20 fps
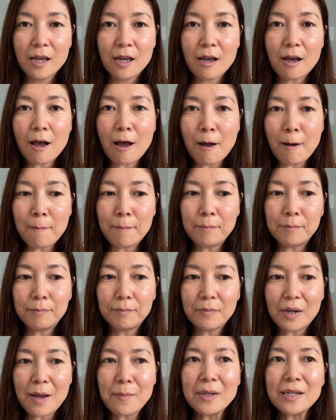I
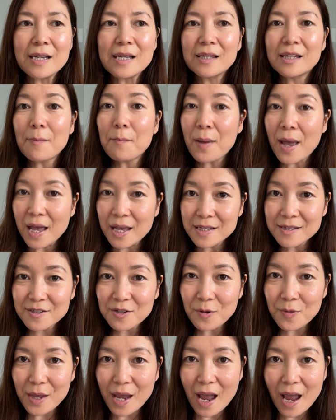mean, it depends
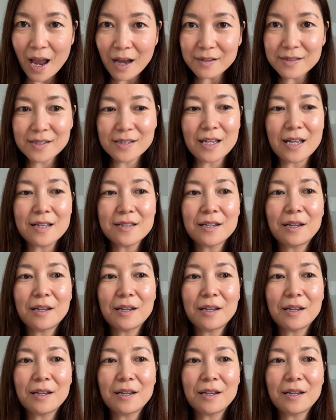on the accent.